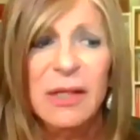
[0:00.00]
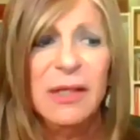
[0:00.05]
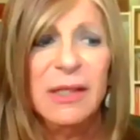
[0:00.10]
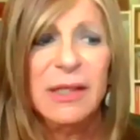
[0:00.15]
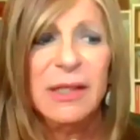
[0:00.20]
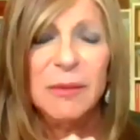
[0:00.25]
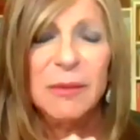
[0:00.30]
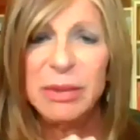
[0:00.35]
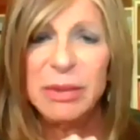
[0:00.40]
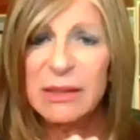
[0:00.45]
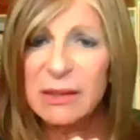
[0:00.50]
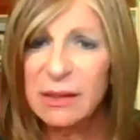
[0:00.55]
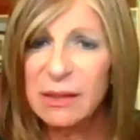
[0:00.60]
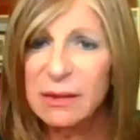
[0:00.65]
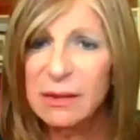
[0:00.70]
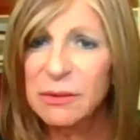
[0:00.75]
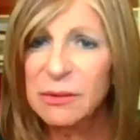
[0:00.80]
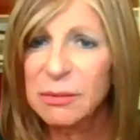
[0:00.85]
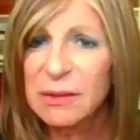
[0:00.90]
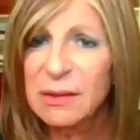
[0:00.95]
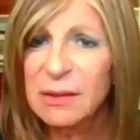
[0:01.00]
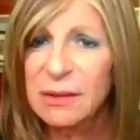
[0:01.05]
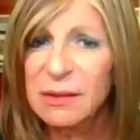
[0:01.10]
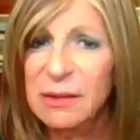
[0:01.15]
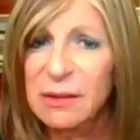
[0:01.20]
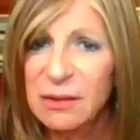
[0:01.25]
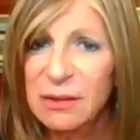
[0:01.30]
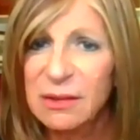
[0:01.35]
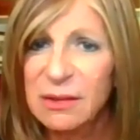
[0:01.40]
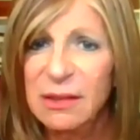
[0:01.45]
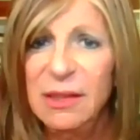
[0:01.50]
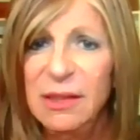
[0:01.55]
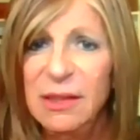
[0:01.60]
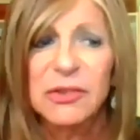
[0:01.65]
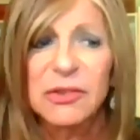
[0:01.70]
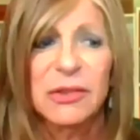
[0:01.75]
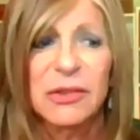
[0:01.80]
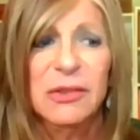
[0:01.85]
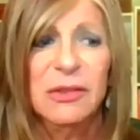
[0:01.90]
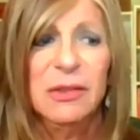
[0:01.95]
It begins with a
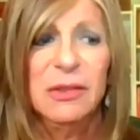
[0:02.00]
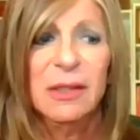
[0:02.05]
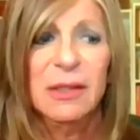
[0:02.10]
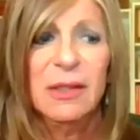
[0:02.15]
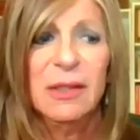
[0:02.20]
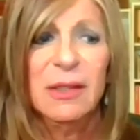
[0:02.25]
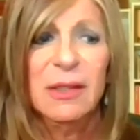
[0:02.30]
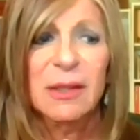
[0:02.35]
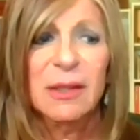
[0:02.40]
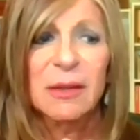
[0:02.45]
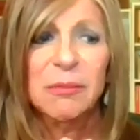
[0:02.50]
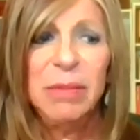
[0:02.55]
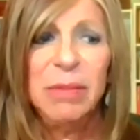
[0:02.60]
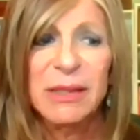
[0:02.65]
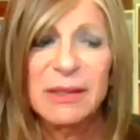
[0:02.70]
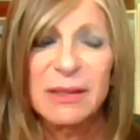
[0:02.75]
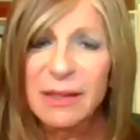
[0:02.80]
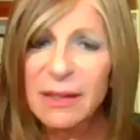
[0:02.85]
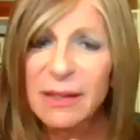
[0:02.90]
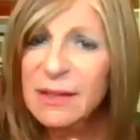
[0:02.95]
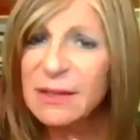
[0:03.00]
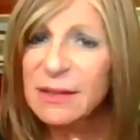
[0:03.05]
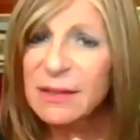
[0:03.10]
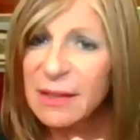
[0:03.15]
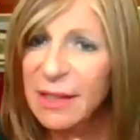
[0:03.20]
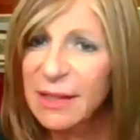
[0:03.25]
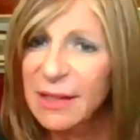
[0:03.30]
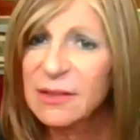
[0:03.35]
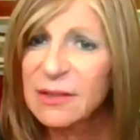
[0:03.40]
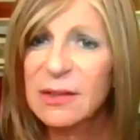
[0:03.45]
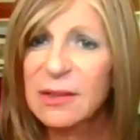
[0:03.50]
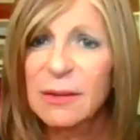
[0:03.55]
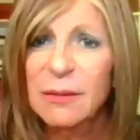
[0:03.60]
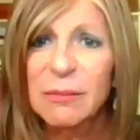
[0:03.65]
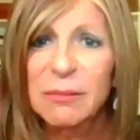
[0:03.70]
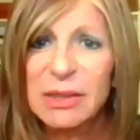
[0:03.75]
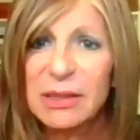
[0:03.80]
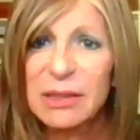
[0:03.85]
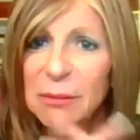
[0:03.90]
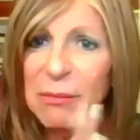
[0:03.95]
decision, but then it takes
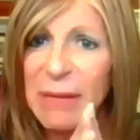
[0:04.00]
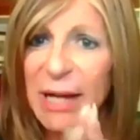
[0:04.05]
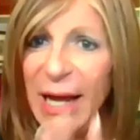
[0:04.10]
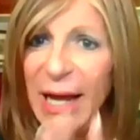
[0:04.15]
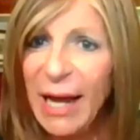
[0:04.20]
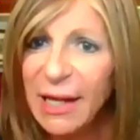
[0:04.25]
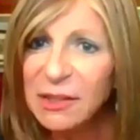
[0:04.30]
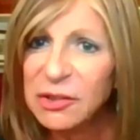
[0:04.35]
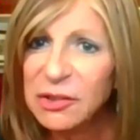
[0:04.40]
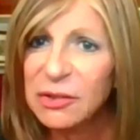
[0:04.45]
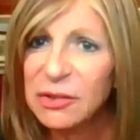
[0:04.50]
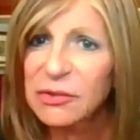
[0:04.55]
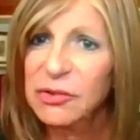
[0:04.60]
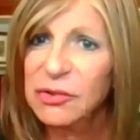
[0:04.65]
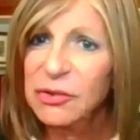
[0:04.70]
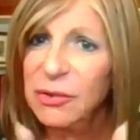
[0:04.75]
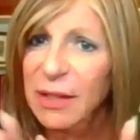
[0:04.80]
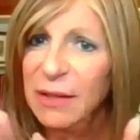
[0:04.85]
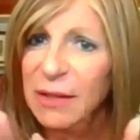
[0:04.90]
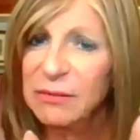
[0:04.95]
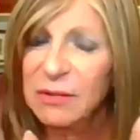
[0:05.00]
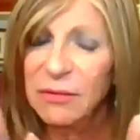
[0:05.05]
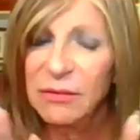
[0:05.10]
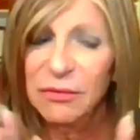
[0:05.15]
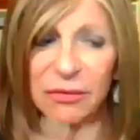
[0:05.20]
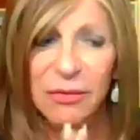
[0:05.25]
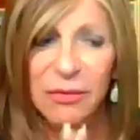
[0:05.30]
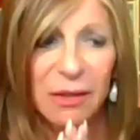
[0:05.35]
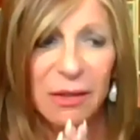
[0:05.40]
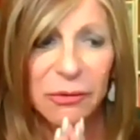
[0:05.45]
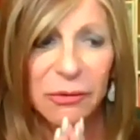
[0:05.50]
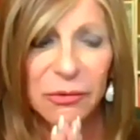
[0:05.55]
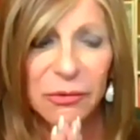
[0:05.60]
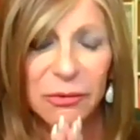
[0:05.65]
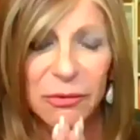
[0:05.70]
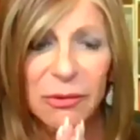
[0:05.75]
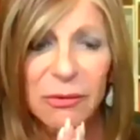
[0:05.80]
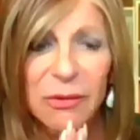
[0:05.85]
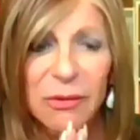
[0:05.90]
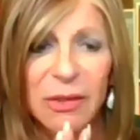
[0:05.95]
some actions you have to follow
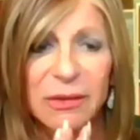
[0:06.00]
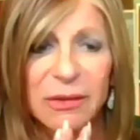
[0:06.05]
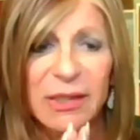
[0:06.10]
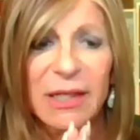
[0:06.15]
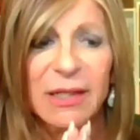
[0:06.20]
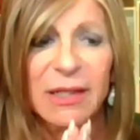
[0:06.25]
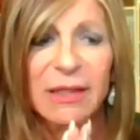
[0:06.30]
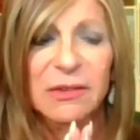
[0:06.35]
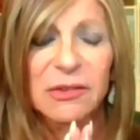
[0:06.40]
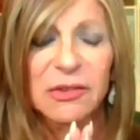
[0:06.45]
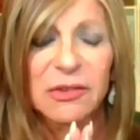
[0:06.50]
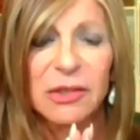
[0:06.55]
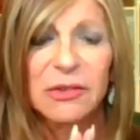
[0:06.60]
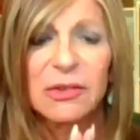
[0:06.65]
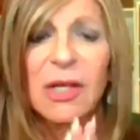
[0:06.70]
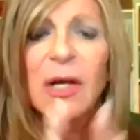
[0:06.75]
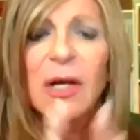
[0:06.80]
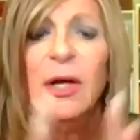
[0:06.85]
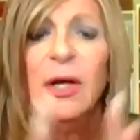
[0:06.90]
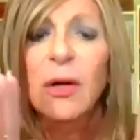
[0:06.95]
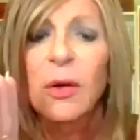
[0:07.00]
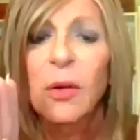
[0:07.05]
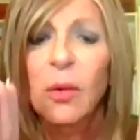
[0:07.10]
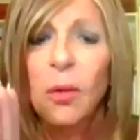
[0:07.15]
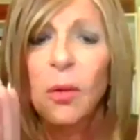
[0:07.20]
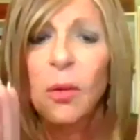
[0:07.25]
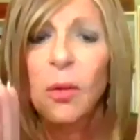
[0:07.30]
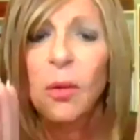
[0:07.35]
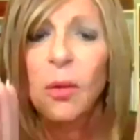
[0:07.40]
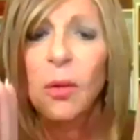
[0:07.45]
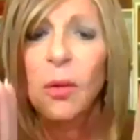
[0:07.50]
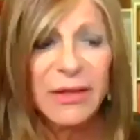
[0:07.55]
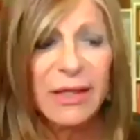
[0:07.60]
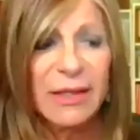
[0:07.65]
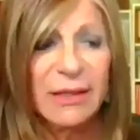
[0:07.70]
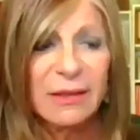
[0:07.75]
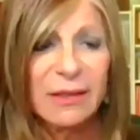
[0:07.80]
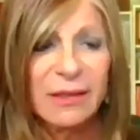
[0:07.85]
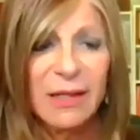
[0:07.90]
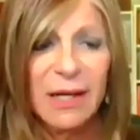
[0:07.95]
through on that. And just one
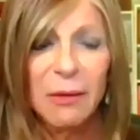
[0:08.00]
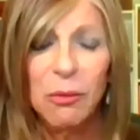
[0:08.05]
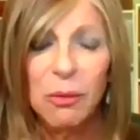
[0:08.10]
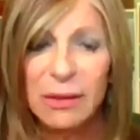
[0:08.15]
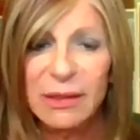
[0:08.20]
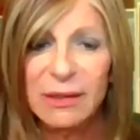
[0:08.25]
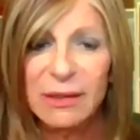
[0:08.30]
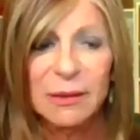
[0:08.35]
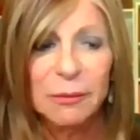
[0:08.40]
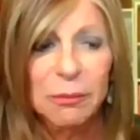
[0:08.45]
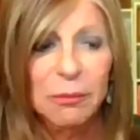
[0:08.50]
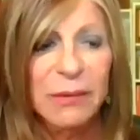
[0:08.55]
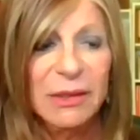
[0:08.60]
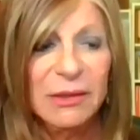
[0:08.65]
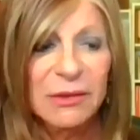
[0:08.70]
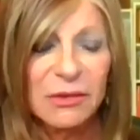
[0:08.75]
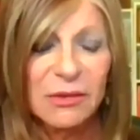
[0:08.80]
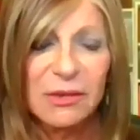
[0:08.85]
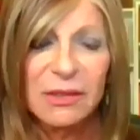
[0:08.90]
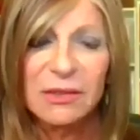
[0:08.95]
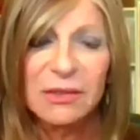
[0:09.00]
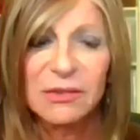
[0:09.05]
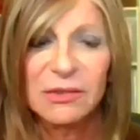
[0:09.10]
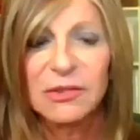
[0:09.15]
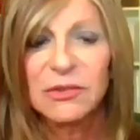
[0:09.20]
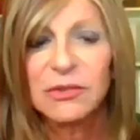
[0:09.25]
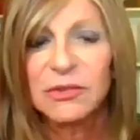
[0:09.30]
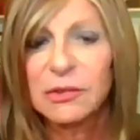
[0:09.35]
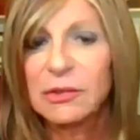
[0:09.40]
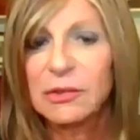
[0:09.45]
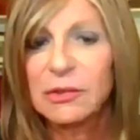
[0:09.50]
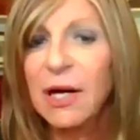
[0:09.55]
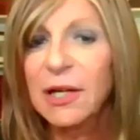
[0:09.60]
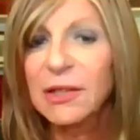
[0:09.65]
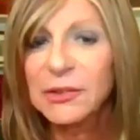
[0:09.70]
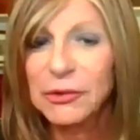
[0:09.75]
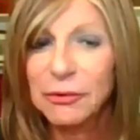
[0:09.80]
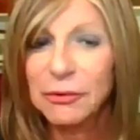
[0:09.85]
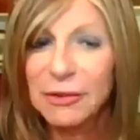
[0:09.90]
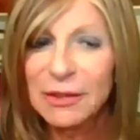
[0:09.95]
thing that I wanted to mention is this
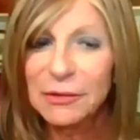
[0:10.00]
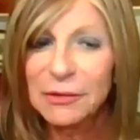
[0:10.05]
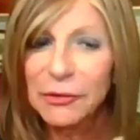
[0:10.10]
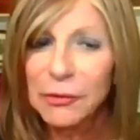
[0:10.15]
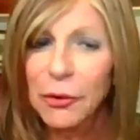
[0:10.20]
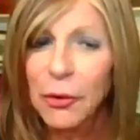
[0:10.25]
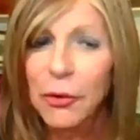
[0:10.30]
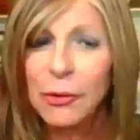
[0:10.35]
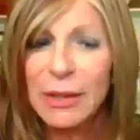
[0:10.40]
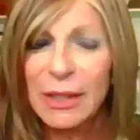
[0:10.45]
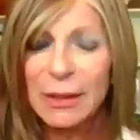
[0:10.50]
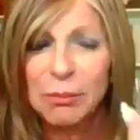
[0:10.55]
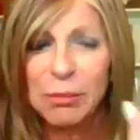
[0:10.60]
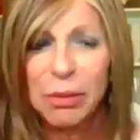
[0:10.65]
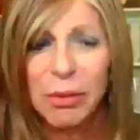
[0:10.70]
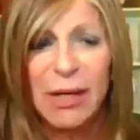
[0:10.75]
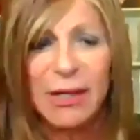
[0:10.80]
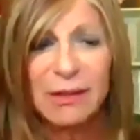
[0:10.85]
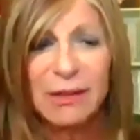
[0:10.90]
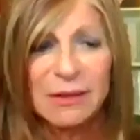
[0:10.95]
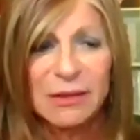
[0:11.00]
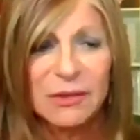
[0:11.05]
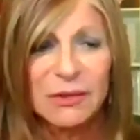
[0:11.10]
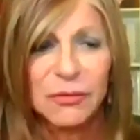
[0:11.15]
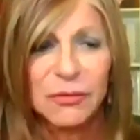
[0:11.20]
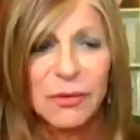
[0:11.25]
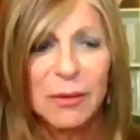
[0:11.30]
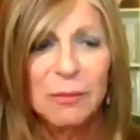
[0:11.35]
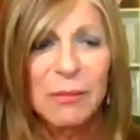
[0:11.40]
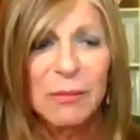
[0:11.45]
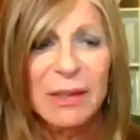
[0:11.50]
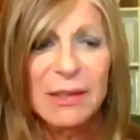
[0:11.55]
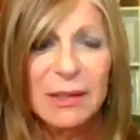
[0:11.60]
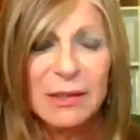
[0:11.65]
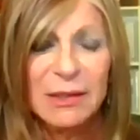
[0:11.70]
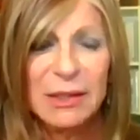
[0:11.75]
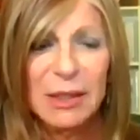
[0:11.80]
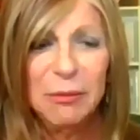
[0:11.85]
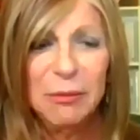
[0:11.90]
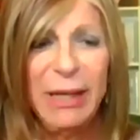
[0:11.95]
Tantra yoga practice from
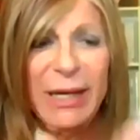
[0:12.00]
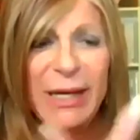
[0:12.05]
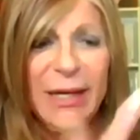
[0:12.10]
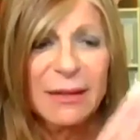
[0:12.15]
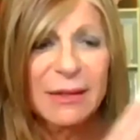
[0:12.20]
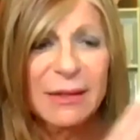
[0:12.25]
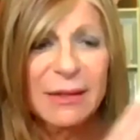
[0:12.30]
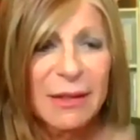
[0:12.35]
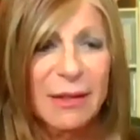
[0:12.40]
Tibet